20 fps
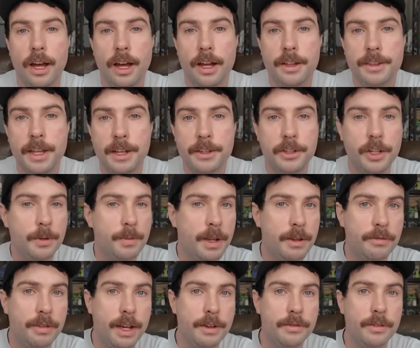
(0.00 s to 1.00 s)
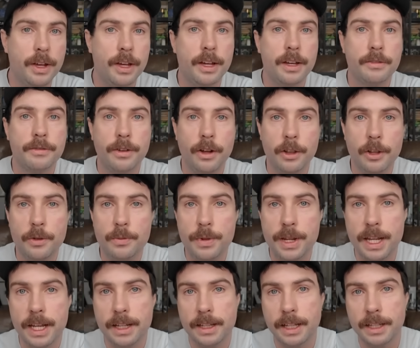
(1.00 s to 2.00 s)
uh, then do me a favor, follow
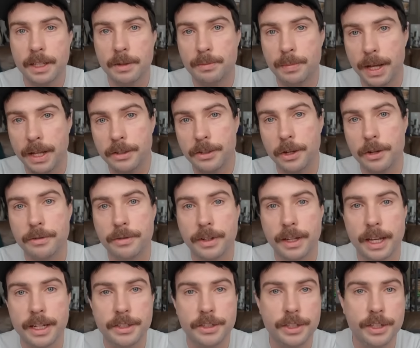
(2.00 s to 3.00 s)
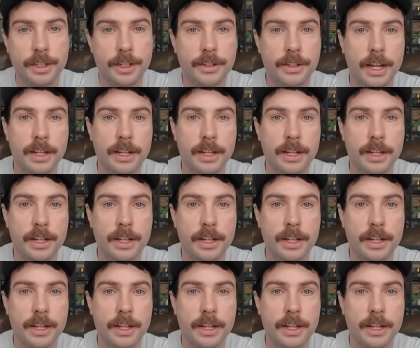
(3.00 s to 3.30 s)
me and click the bell notification